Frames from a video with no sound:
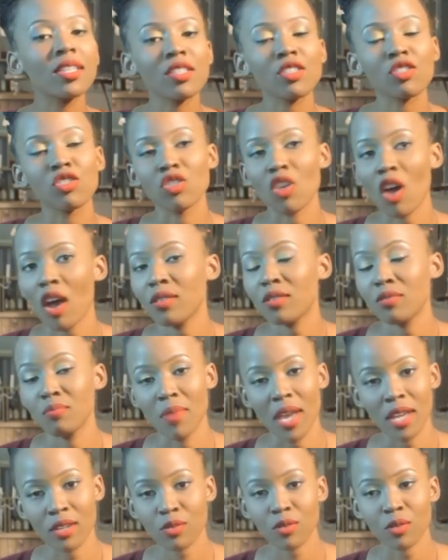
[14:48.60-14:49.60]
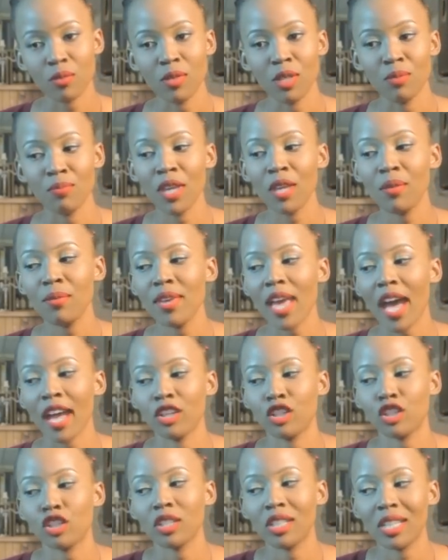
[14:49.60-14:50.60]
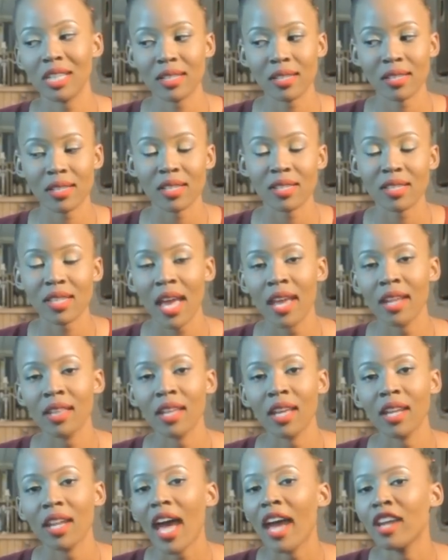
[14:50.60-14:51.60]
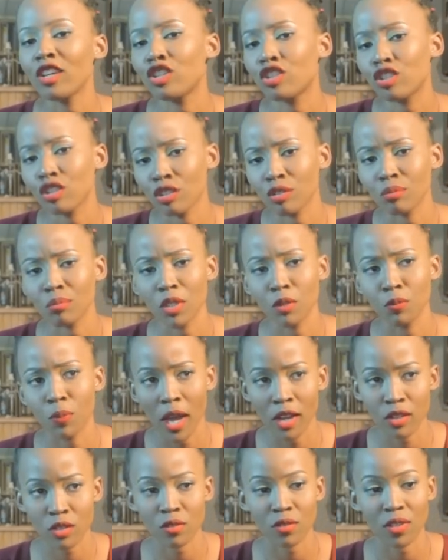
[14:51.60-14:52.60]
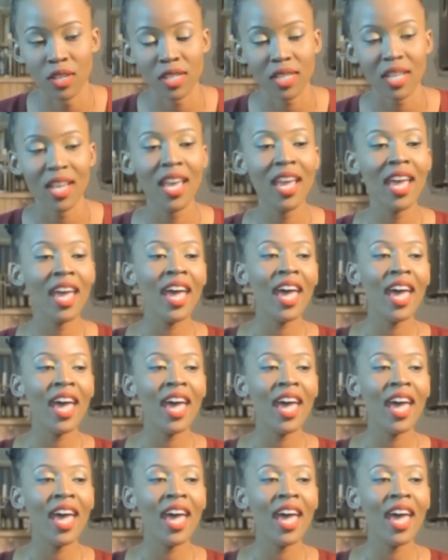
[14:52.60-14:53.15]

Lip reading: this is not meant for me. Maybe this is a sign that I shouldn't be part of this.